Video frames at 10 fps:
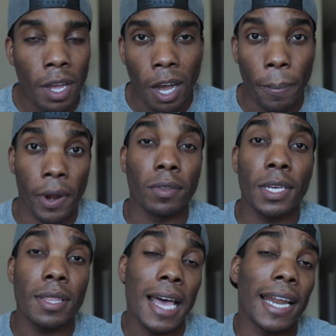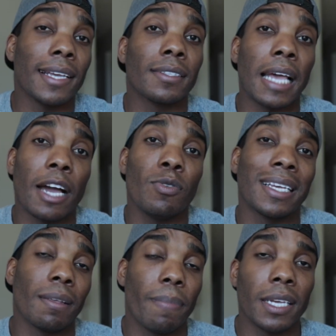Apparently that is how you
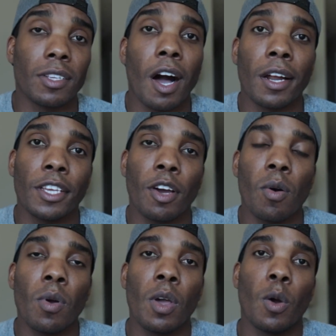get the best audio